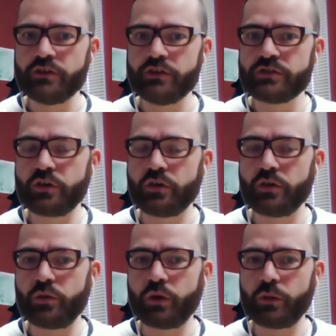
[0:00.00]
So
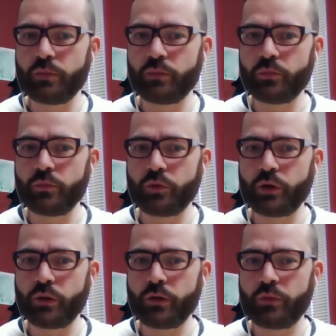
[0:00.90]

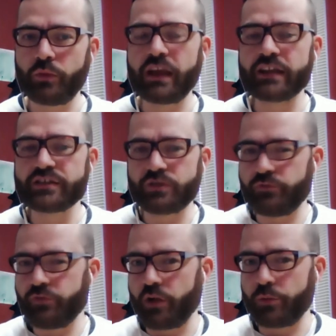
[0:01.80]
my next sort of
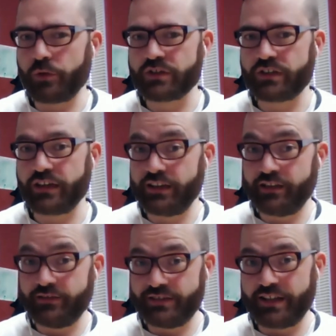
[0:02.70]
follow-up question, I
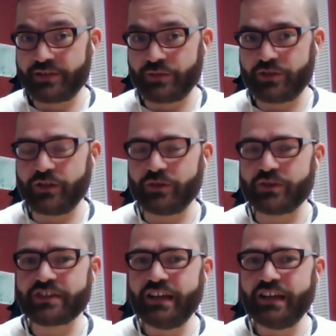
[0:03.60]
didn't send this one to you, is